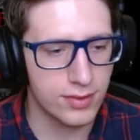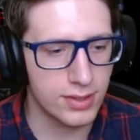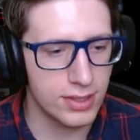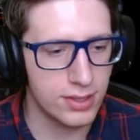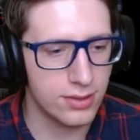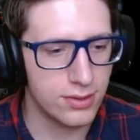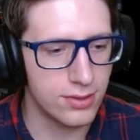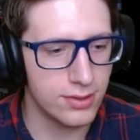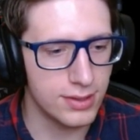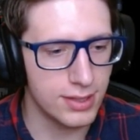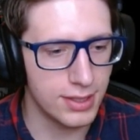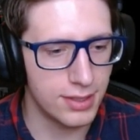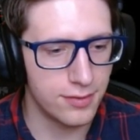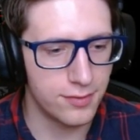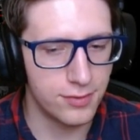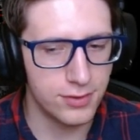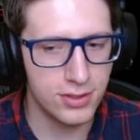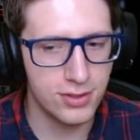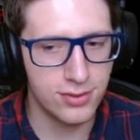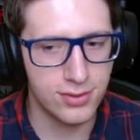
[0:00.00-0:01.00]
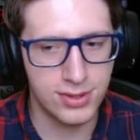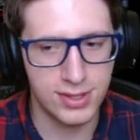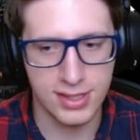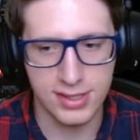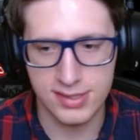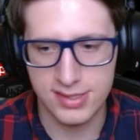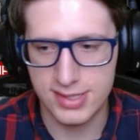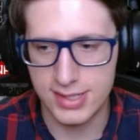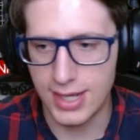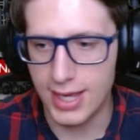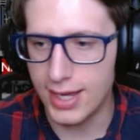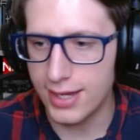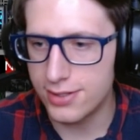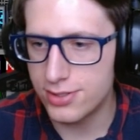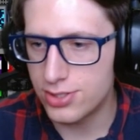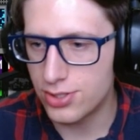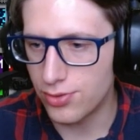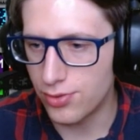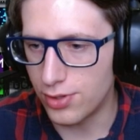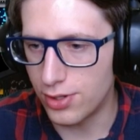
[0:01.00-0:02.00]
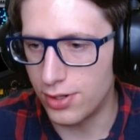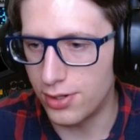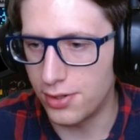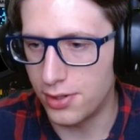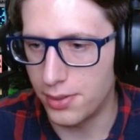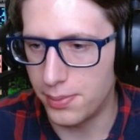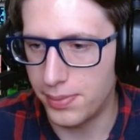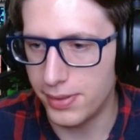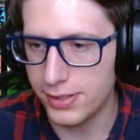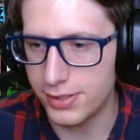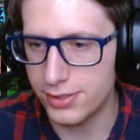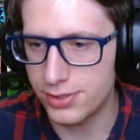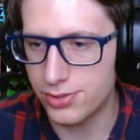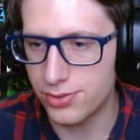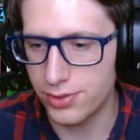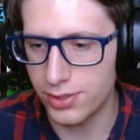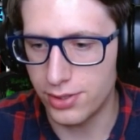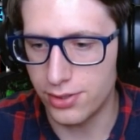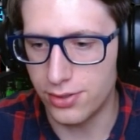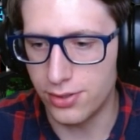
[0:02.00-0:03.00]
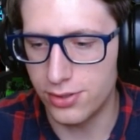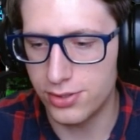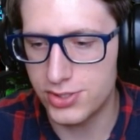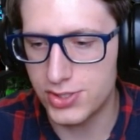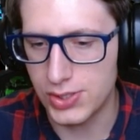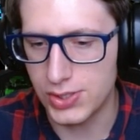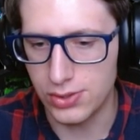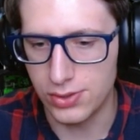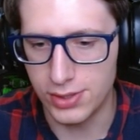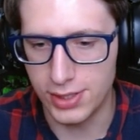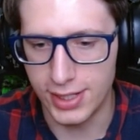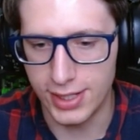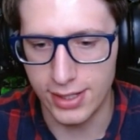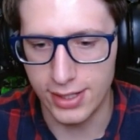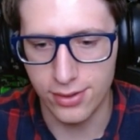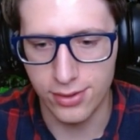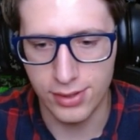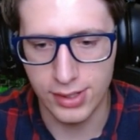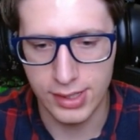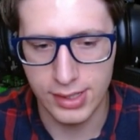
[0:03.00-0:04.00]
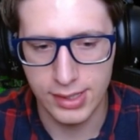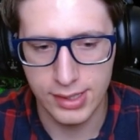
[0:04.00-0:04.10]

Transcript: got a whole lot of new things to add to our powder toy arsenal now.